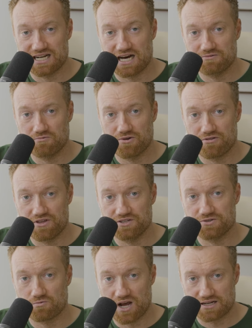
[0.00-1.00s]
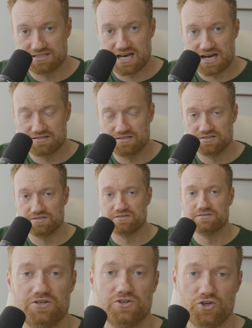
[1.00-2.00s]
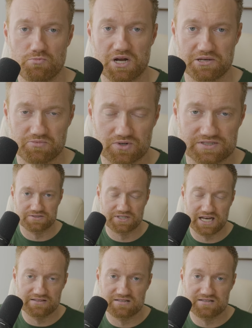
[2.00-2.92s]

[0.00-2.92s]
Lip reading: not with the direct taxes, you money print, okay?